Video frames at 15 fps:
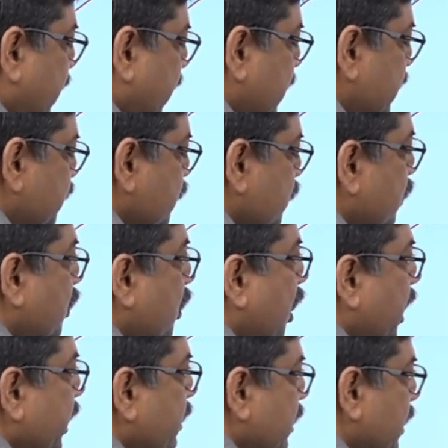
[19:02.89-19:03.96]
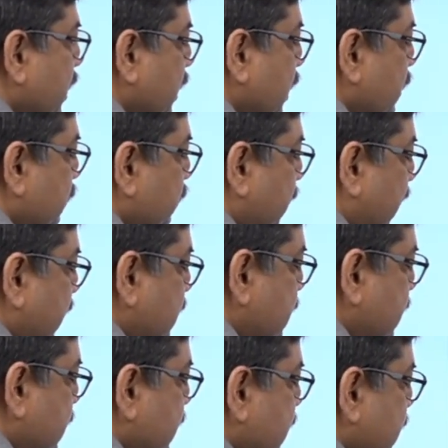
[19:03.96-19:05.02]
and so on
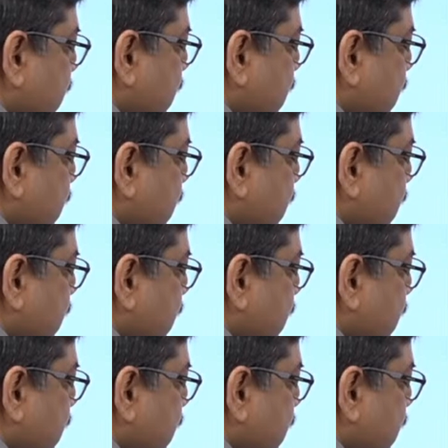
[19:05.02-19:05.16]
plus